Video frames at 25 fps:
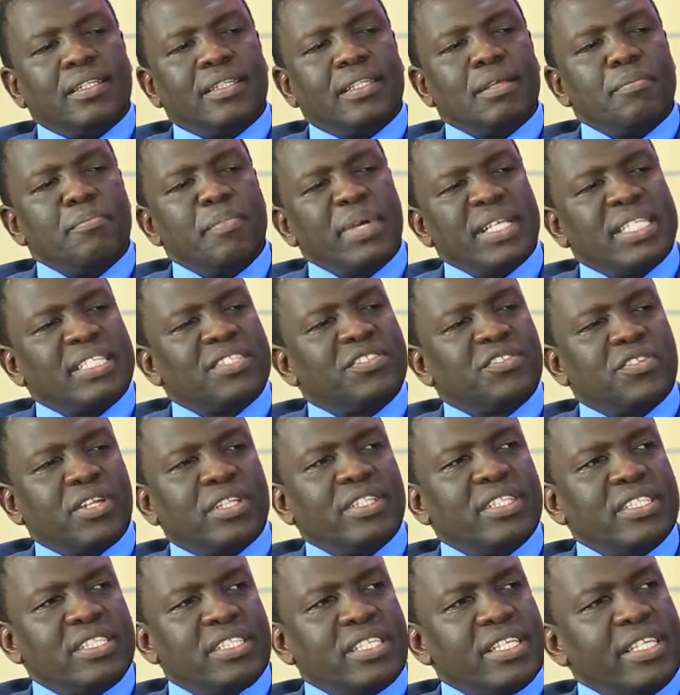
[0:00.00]
the best
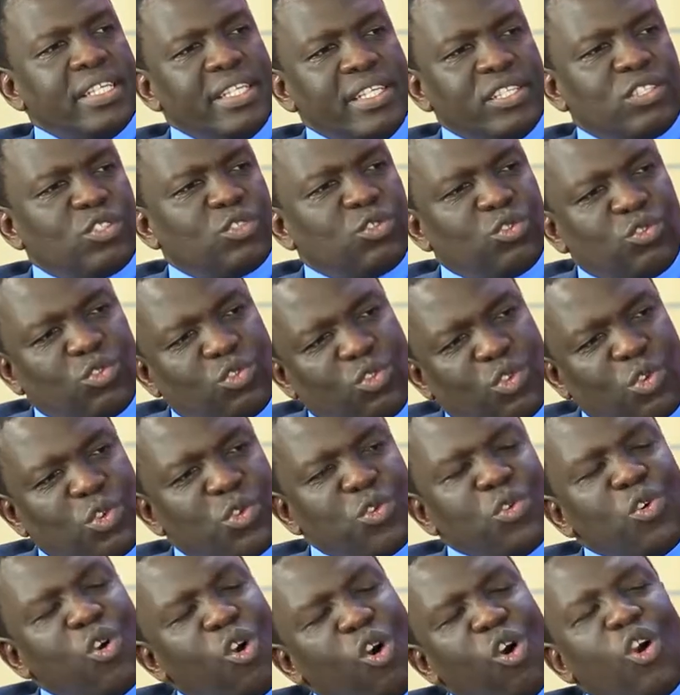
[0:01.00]
strategy is
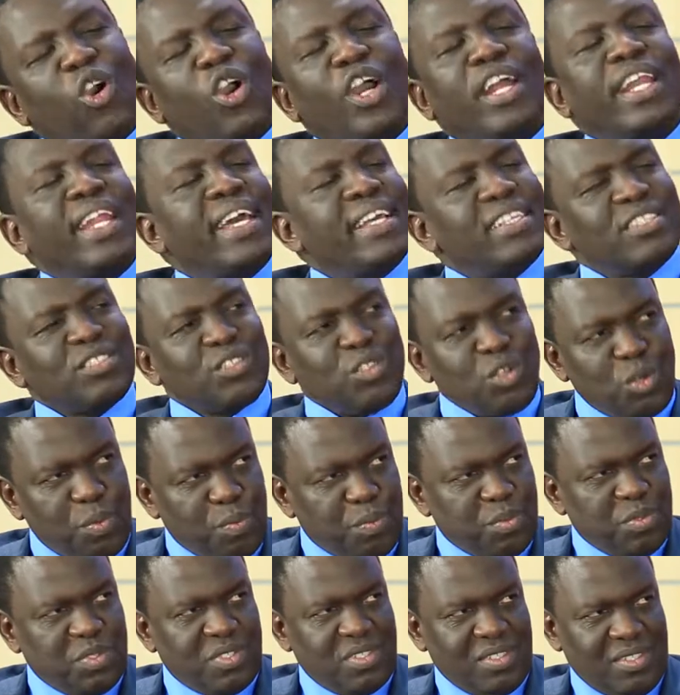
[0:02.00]
through organized
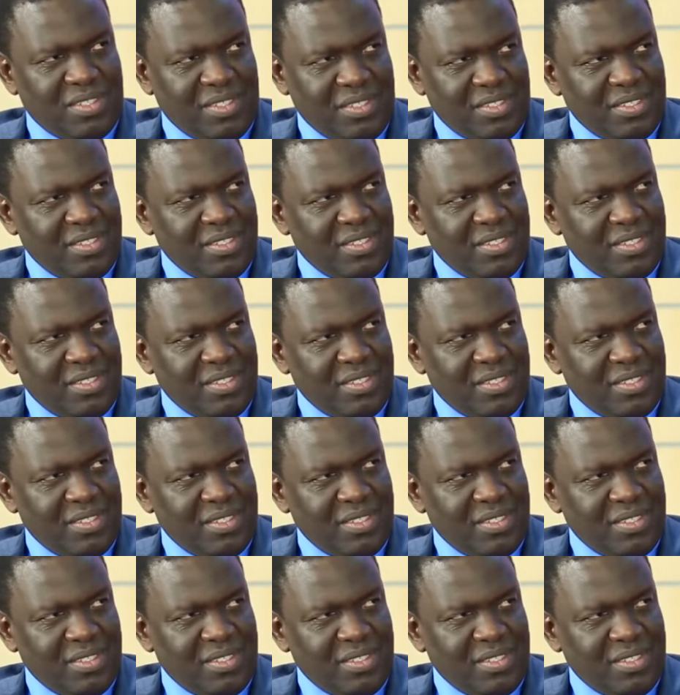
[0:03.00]
groups.